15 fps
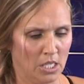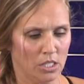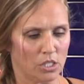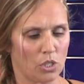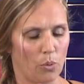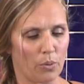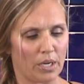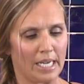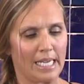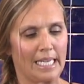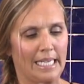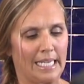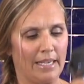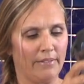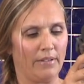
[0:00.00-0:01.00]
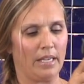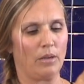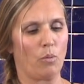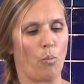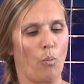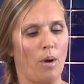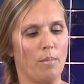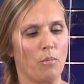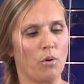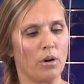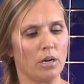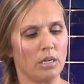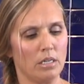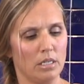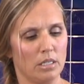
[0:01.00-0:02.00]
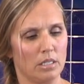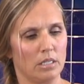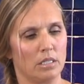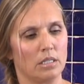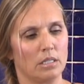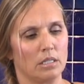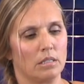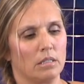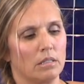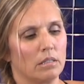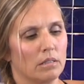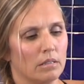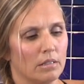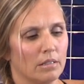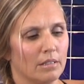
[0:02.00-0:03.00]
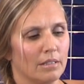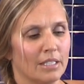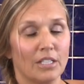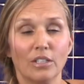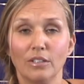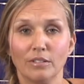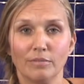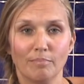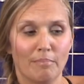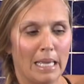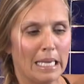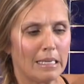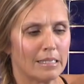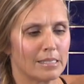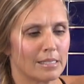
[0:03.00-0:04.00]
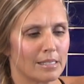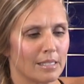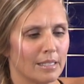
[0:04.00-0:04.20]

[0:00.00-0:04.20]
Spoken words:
So we're going to give it one more little mix.